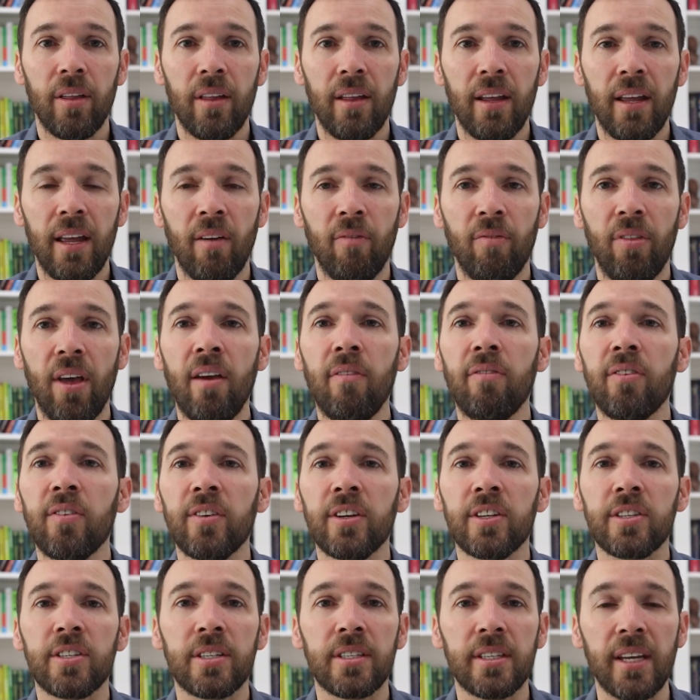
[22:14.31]
If they feel
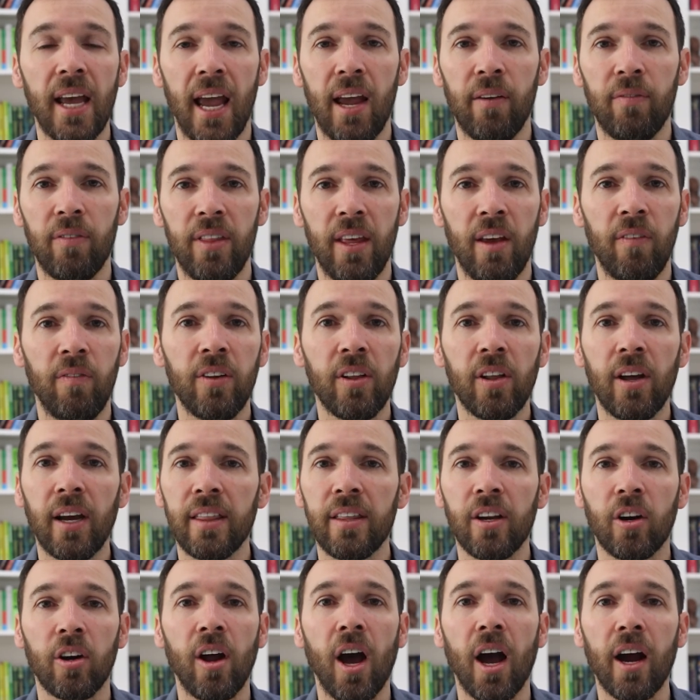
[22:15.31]
safe and they feel like
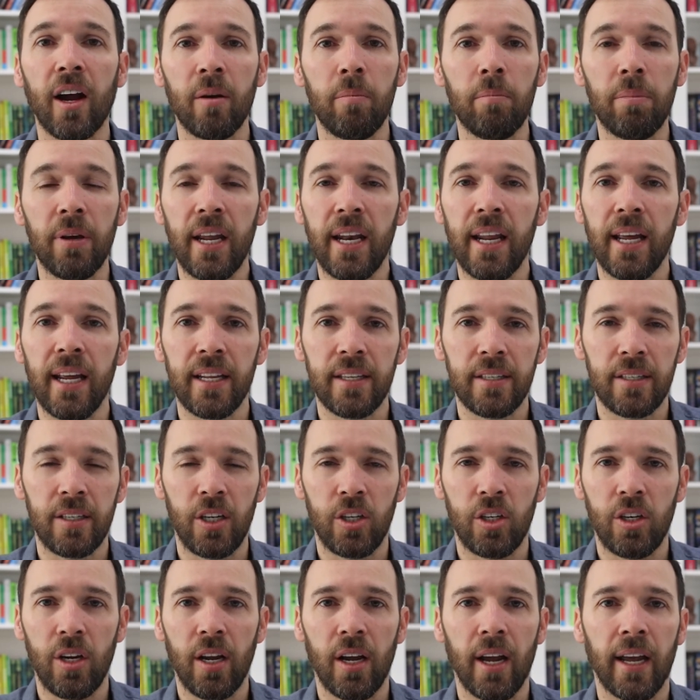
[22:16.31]
they're not competing
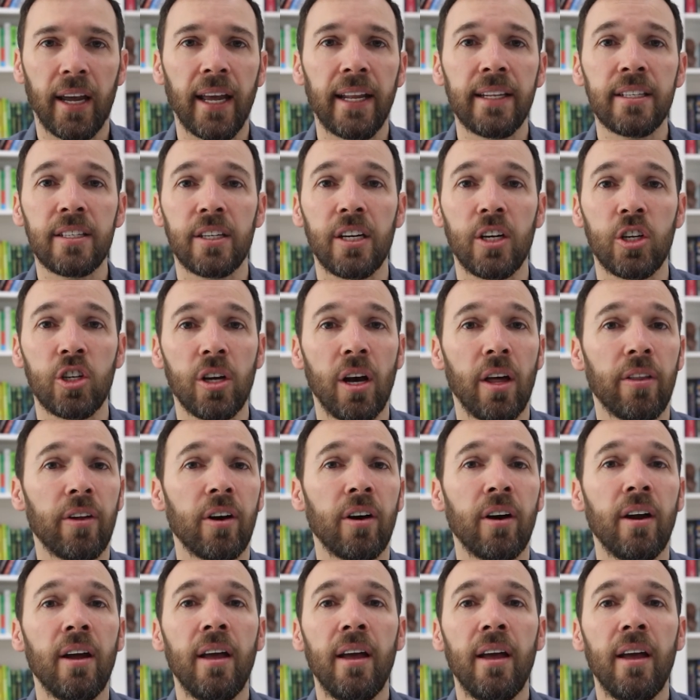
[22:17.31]
against each other,